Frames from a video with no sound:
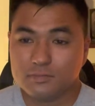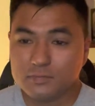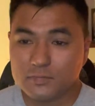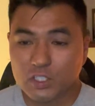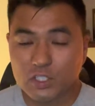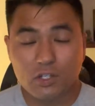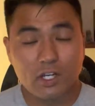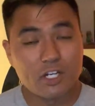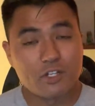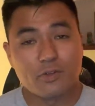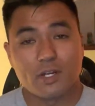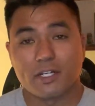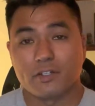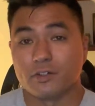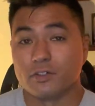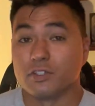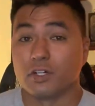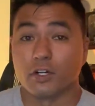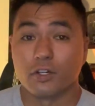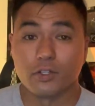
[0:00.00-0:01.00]

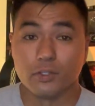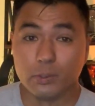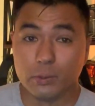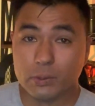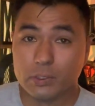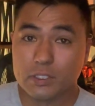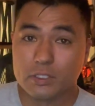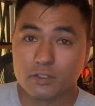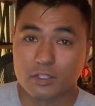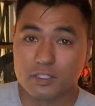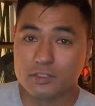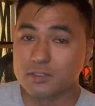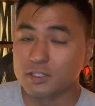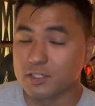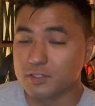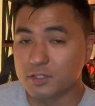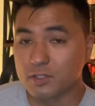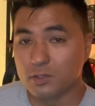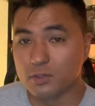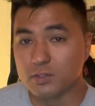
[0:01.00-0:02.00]
contractors are huge, just
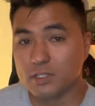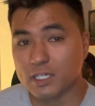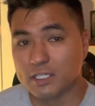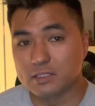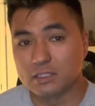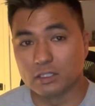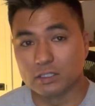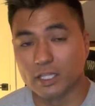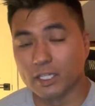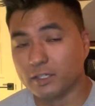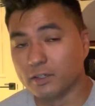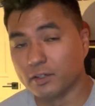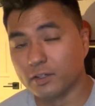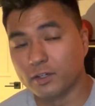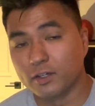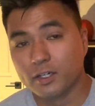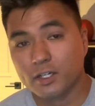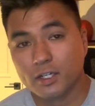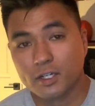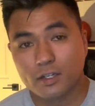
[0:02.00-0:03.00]
as huge as the
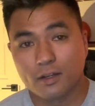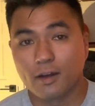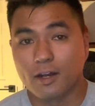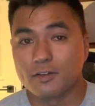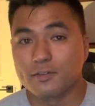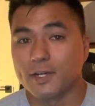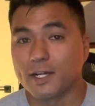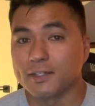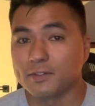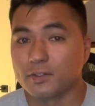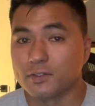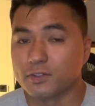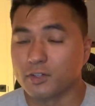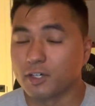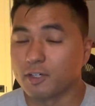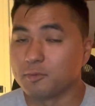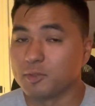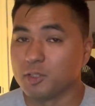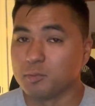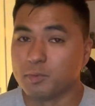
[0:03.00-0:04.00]
lender. Contractors are
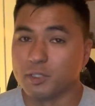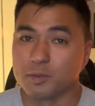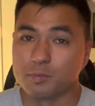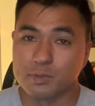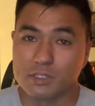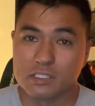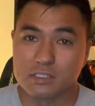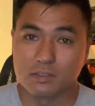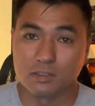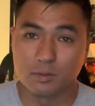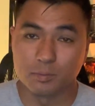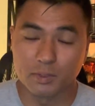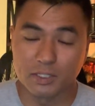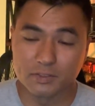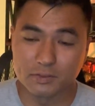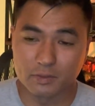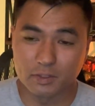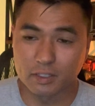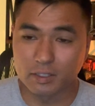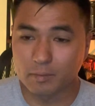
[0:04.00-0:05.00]
going to be a big piece of the
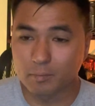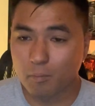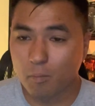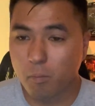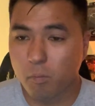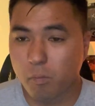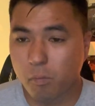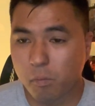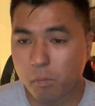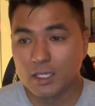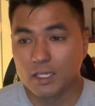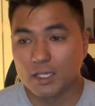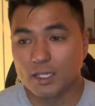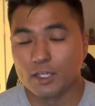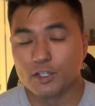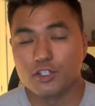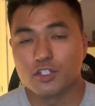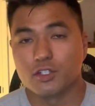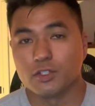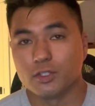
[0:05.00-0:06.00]
puzzle here.
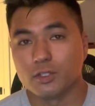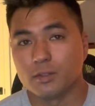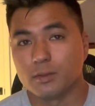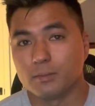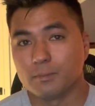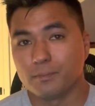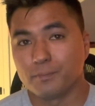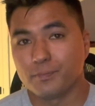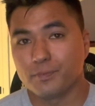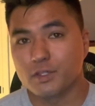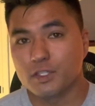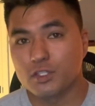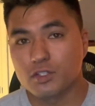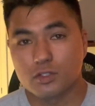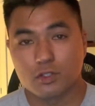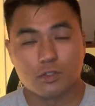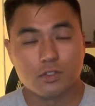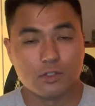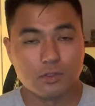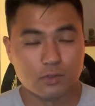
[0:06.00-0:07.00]
Now, should
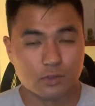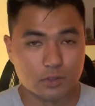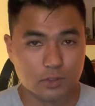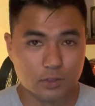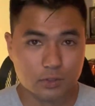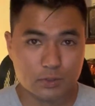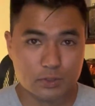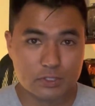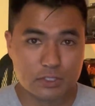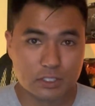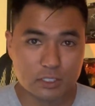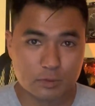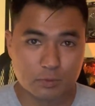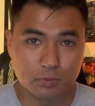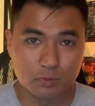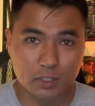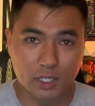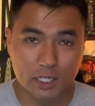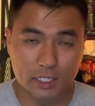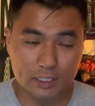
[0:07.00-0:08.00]
you use this
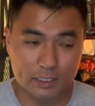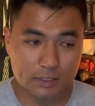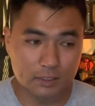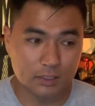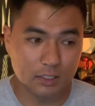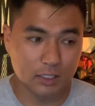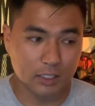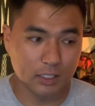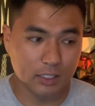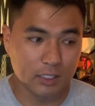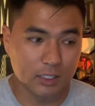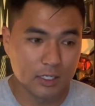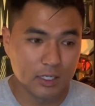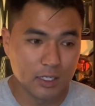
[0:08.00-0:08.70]
product? Okay,